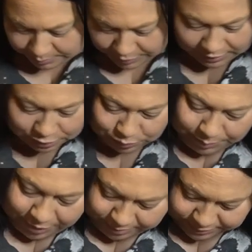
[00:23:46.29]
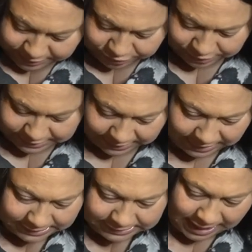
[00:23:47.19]
Putting the swim bottoms there just in
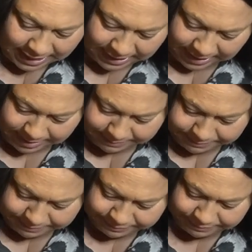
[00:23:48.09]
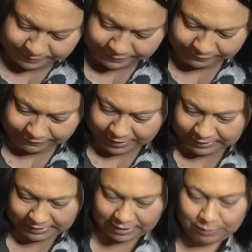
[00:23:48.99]
case I uh, on
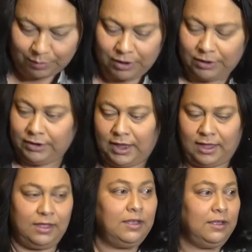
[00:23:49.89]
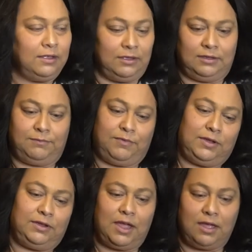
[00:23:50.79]
the, the other part, yeah. The tops. But
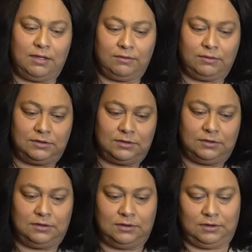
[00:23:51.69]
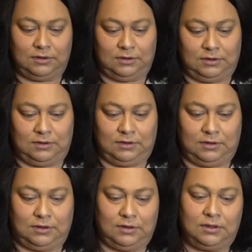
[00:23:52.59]
yeah. It's like they only give you the
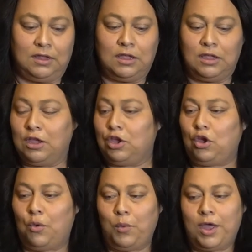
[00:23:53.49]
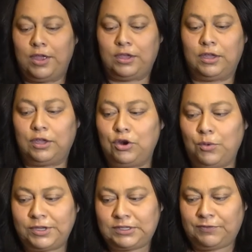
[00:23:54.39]
bottom. You know, you know
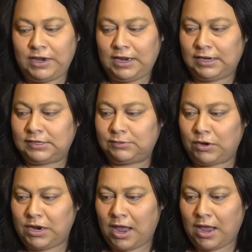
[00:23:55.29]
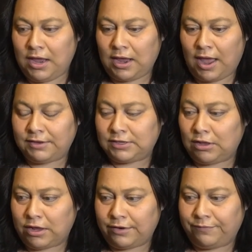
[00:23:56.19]
what's funny is when I I saw
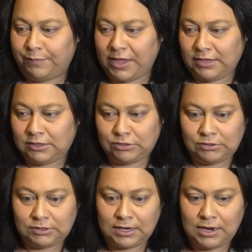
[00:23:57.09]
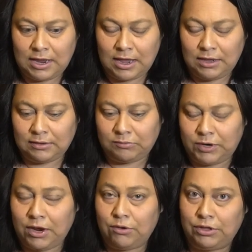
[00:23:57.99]
a lot of bathing suits, and I
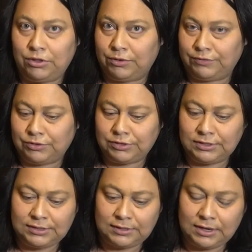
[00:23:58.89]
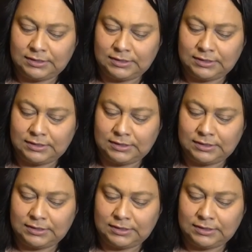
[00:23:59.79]
when I go to the thrift stores and,